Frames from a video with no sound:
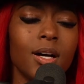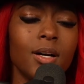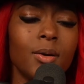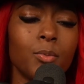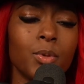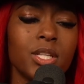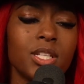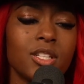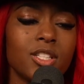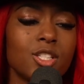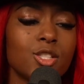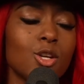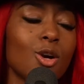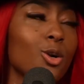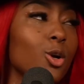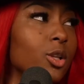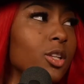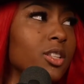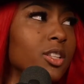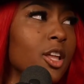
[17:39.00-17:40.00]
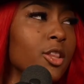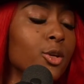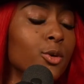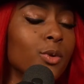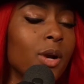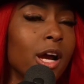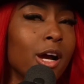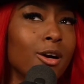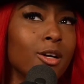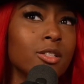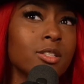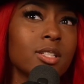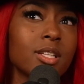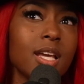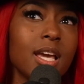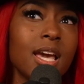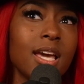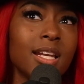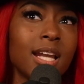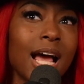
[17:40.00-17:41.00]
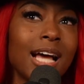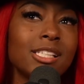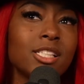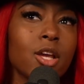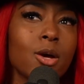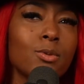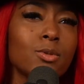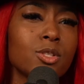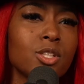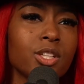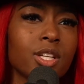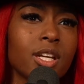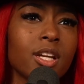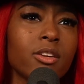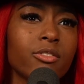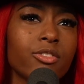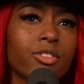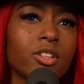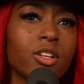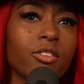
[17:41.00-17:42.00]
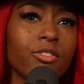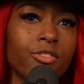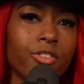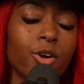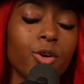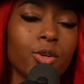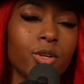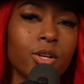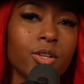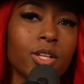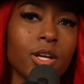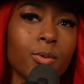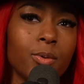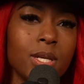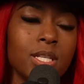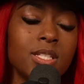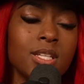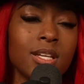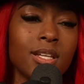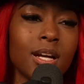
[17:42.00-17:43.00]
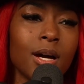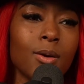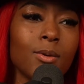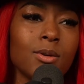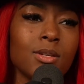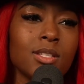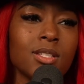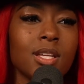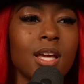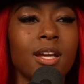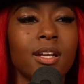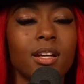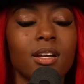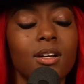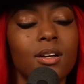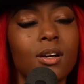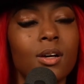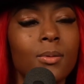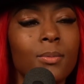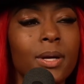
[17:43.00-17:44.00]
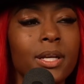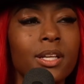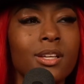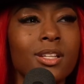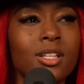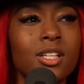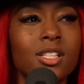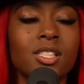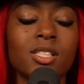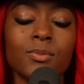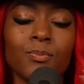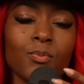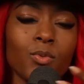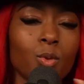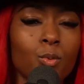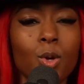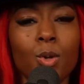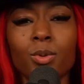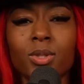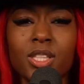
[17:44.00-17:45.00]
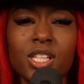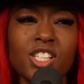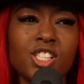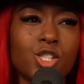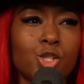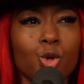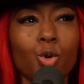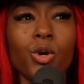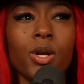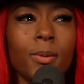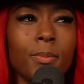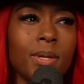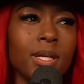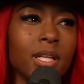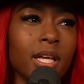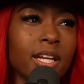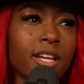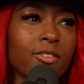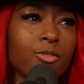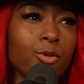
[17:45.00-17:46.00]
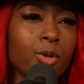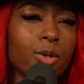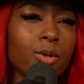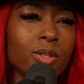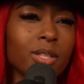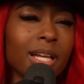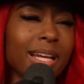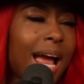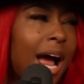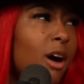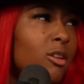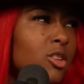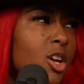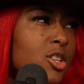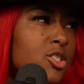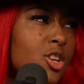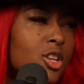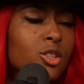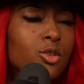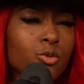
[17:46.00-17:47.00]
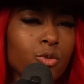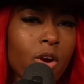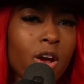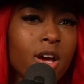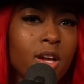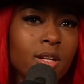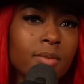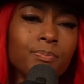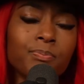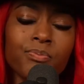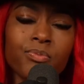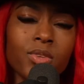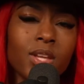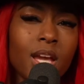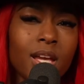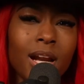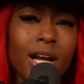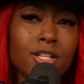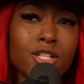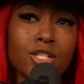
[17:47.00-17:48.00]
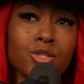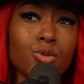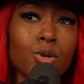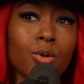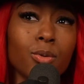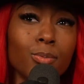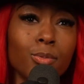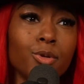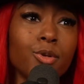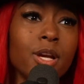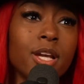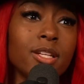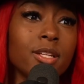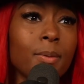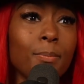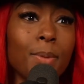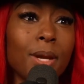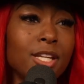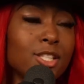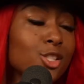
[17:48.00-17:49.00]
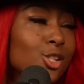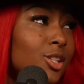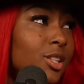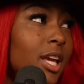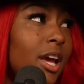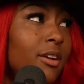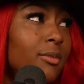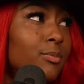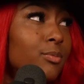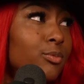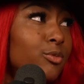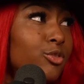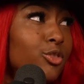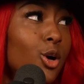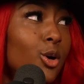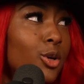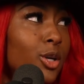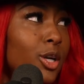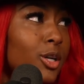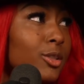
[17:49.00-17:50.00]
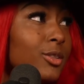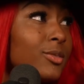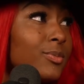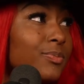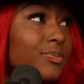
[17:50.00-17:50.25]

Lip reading: We did the song called Another Round. And as I was looking for the photo that we did, I was like, oh my goodness, what would this story be like if we were like outlaws on the run? And I just wrote Miranda based on that photo.